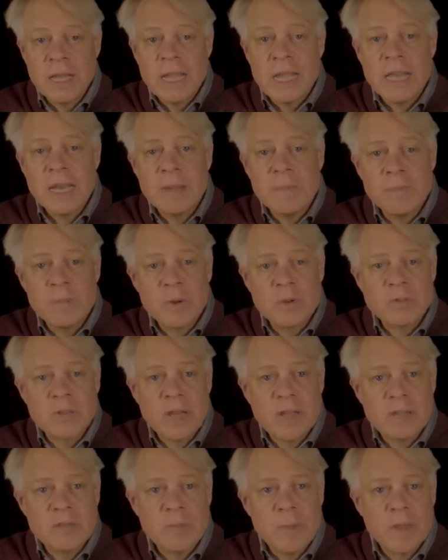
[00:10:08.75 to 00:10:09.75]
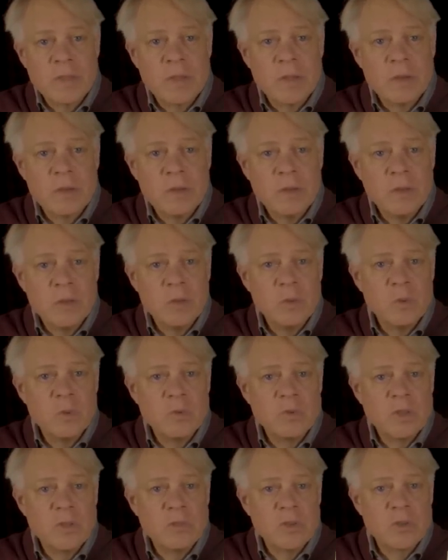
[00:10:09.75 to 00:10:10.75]
an imprecise method
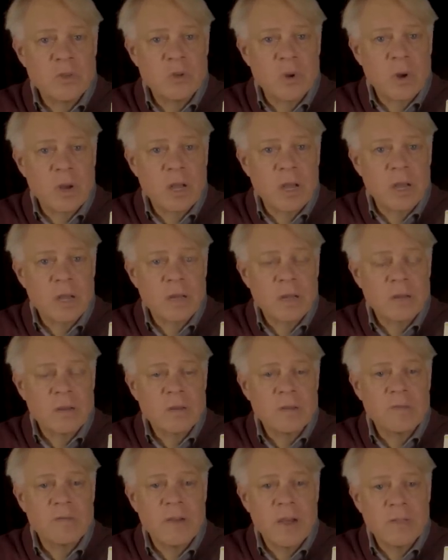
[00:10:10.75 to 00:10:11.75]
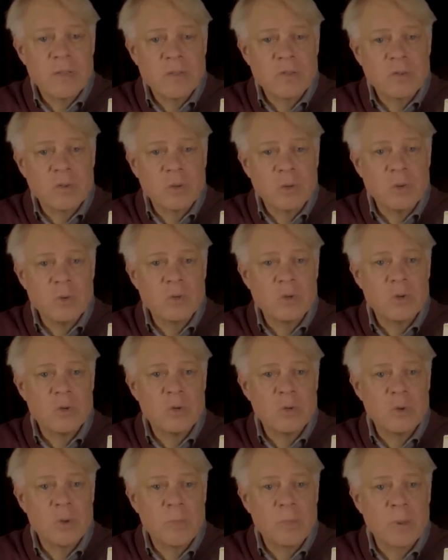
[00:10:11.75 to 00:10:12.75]
used as a shortcut to find the
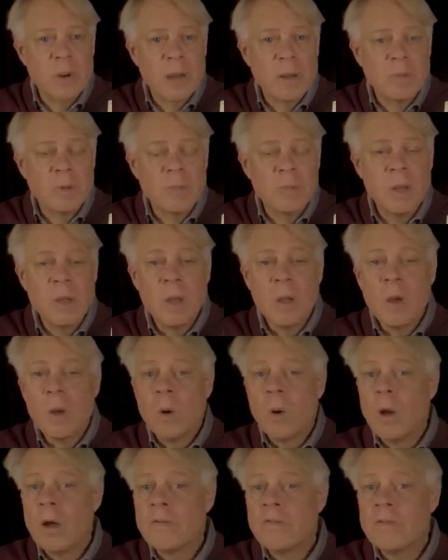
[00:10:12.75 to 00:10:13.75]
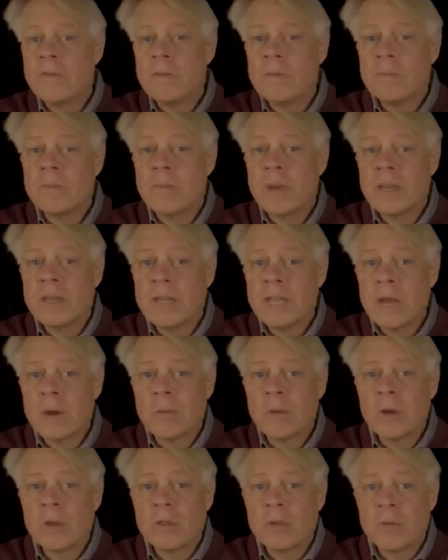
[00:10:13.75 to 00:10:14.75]
solution to a problem, often by
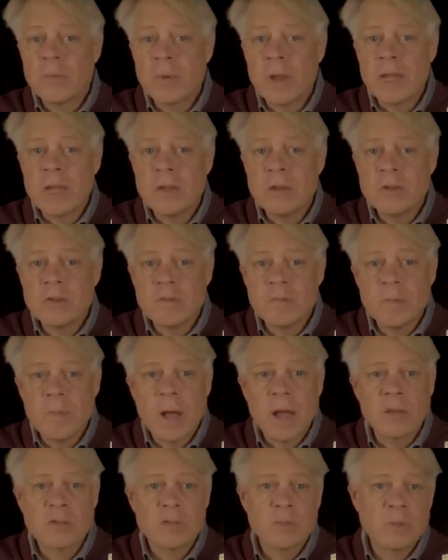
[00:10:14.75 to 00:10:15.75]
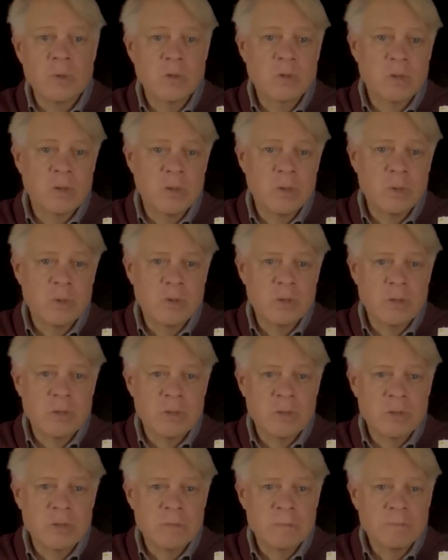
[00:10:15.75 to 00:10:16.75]
narrowing the range of possible
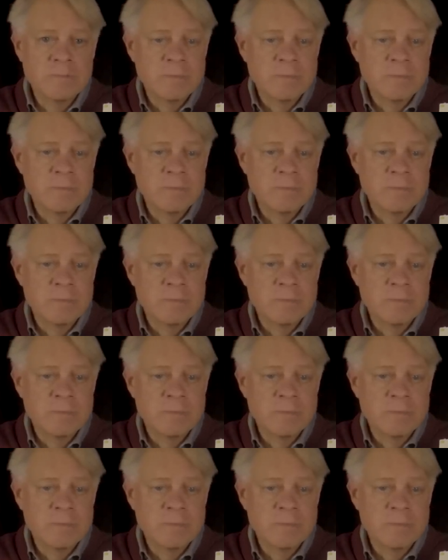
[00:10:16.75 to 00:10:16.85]
solutions.